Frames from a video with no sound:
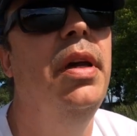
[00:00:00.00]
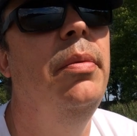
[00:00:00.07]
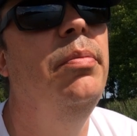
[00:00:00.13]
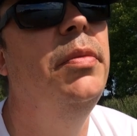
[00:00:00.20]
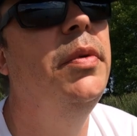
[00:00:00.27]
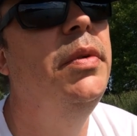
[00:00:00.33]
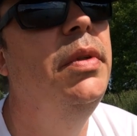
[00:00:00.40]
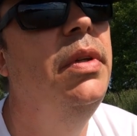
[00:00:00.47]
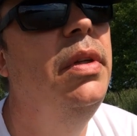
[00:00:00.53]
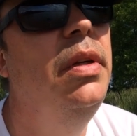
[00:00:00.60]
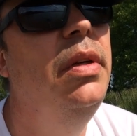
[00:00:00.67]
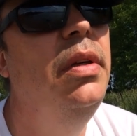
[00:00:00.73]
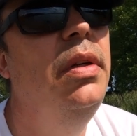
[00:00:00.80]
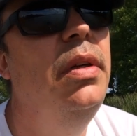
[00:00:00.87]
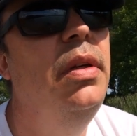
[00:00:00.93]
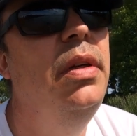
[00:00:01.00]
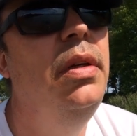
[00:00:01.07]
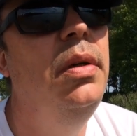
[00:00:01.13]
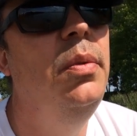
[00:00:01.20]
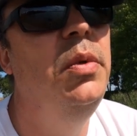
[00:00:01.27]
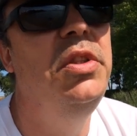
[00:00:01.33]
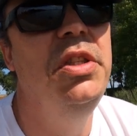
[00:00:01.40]
camp,
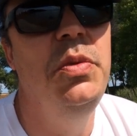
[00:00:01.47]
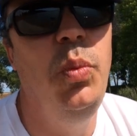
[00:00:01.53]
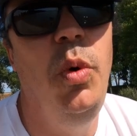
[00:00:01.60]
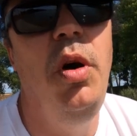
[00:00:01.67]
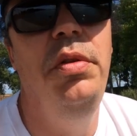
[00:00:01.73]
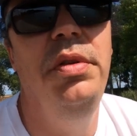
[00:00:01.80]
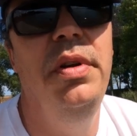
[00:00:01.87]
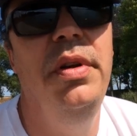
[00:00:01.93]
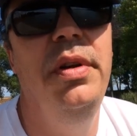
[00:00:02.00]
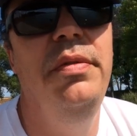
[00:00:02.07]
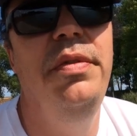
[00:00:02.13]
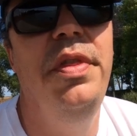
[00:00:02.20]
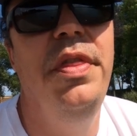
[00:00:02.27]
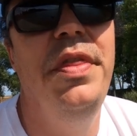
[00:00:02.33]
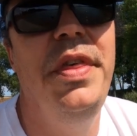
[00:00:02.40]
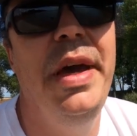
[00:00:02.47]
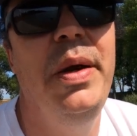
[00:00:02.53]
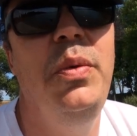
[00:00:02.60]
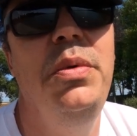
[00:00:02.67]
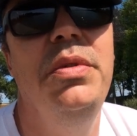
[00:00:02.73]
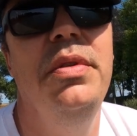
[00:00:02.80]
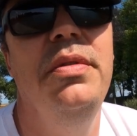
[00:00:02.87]
which is one of
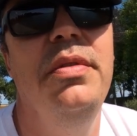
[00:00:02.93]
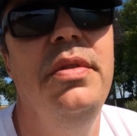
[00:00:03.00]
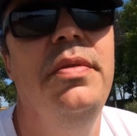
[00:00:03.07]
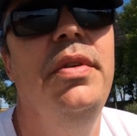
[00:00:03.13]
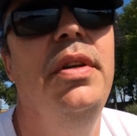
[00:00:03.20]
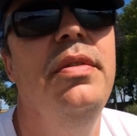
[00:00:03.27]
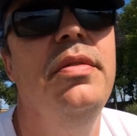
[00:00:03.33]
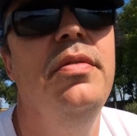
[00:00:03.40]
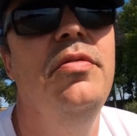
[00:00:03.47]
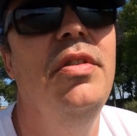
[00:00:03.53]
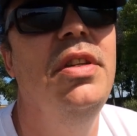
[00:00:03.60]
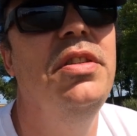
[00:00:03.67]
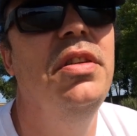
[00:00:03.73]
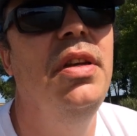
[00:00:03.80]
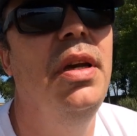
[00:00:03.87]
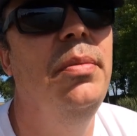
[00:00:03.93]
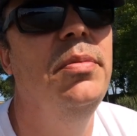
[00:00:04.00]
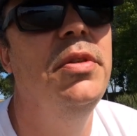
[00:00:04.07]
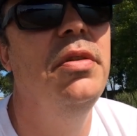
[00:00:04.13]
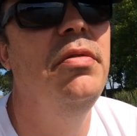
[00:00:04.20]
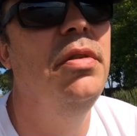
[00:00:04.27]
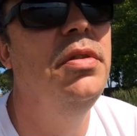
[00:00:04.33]
thousands of concentration
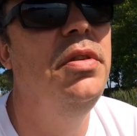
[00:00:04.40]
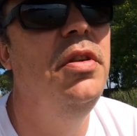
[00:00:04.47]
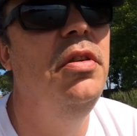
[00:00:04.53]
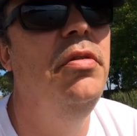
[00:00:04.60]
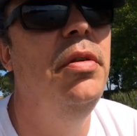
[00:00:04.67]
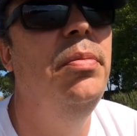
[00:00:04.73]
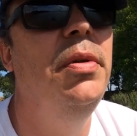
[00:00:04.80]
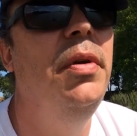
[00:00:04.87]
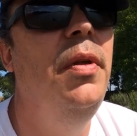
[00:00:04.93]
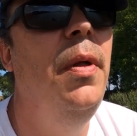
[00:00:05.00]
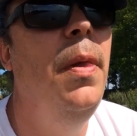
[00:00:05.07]
camps across Europe.